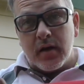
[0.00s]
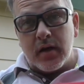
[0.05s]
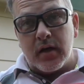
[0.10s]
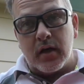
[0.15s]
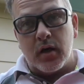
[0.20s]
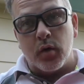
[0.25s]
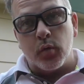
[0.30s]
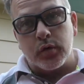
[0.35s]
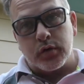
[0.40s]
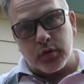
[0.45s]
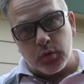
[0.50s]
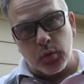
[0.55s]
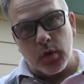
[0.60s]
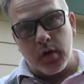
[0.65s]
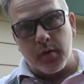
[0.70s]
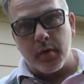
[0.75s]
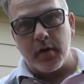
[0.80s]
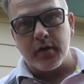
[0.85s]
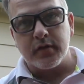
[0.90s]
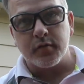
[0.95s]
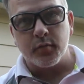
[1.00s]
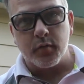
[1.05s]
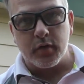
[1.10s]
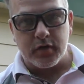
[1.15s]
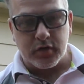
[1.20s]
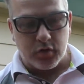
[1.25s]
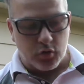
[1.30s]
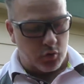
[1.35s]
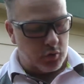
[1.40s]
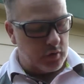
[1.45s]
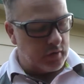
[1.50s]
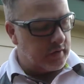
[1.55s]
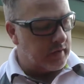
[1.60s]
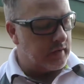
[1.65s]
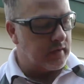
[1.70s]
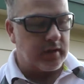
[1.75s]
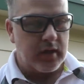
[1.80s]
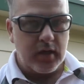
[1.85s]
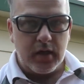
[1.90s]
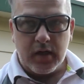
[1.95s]
uh, which is where most of my storage
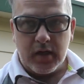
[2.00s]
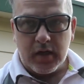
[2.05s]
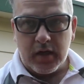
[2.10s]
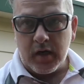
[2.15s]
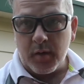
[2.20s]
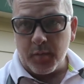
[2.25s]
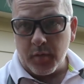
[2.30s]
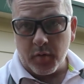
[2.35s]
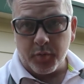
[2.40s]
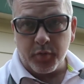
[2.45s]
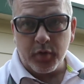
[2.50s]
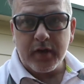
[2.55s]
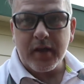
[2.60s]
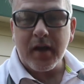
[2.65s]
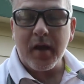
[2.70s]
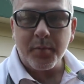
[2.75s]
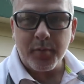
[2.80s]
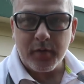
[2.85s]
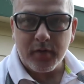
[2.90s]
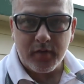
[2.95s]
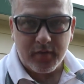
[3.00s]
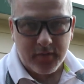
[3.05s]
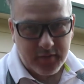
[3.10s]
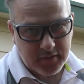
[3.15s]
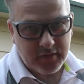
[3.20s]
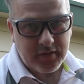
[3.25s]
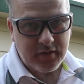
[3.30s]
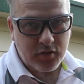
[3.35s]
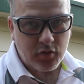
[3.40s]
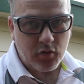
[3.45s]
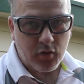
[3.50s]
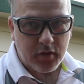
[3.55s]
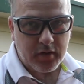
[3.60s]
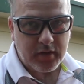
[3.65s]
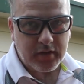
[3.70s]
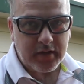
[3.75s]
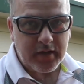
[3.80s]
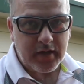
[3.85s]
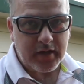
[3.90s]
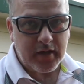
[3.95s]
is uh, but I'm pretty happy that this is not
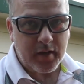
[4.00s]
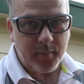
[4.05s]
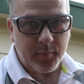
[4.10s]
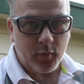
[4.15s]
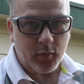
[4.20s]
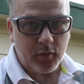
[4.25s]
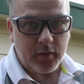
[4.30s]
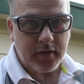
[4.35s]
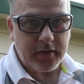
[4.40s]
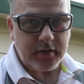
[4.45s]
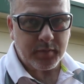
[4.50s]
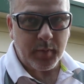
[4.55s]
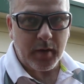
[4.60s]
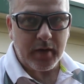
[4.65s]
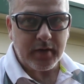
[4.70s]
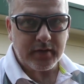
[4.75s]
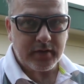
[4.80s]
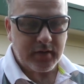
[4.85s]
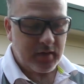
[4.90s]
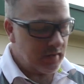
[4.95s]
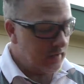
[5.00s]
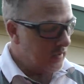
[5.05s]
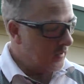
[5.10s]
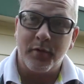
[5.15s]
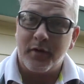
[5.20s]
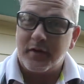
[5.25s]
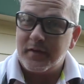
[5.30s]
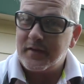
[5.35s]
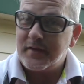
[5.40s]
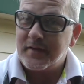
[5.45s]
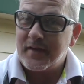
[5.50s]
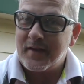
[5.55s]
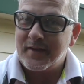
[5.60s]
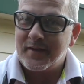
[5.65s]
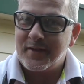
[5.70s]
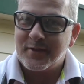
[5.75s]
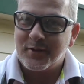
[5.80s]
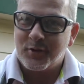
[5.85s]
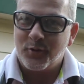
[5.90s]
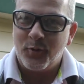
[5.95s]
going to take up all that space but I did take
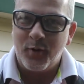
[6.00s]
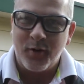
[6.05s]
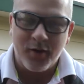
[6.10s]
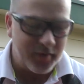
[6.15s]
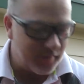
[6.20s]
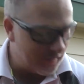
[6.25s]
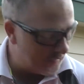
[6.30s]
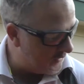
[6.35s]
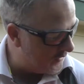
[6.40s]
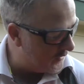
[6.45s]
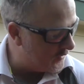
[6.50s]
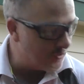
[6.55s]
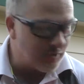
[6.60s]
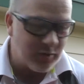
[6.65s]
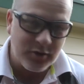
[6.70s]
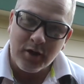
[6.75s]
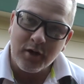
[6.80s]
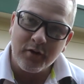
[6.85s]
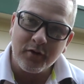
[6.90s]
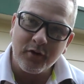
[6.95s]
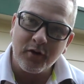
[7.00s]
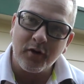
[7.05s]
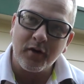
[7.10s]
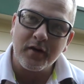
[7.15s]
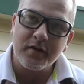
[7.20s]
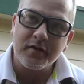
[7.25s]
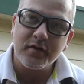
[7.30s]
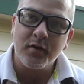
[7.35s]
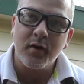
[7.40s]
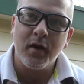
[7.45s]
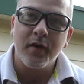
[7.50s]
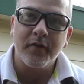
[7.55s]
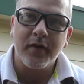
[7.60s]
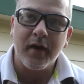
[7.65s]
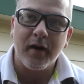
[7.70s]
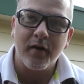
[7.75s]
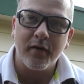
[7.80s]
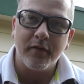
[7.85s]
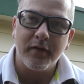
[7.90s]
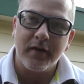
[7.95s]
this to work and show the guys who have
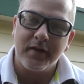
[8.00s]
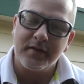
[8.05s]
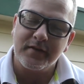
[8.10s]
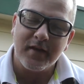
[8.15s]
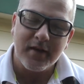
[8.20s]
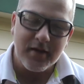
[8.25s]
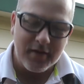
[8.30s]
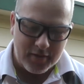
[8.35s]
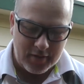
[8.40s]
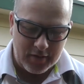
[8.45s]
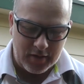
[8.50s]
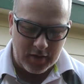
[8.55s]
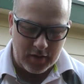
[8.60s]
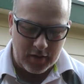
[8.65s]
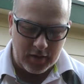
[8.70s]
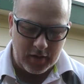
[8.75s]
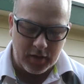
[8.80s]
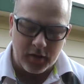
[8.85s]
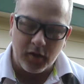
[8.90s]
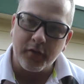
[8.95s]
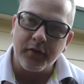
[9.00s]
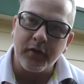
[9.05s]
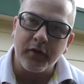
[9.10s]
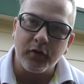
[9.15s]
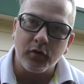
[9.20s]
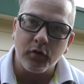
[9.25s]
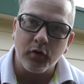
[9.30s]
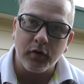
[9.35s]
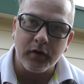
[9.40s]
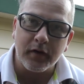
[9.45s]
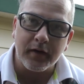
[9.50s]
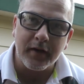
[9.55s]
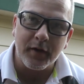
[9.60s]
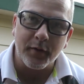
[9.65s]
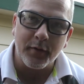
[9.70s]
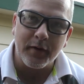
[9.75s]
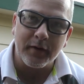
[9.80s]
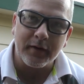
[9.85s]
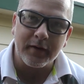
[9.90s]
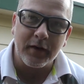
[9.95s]
caravans uh, and I think they're all going to
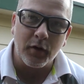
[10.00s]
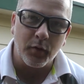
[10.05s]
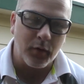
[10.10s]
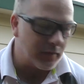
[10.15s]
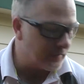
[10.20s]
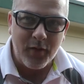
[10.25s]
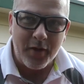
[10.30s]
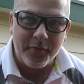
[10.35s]
go out and get one